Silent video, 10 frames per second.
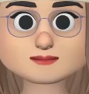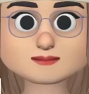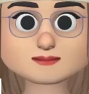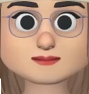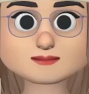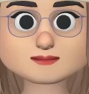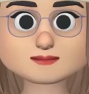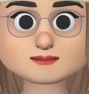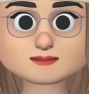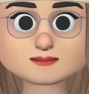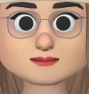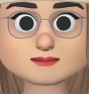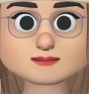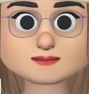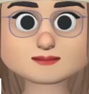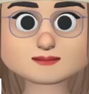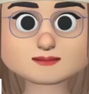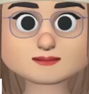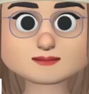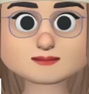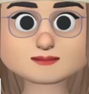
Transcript: [no speech]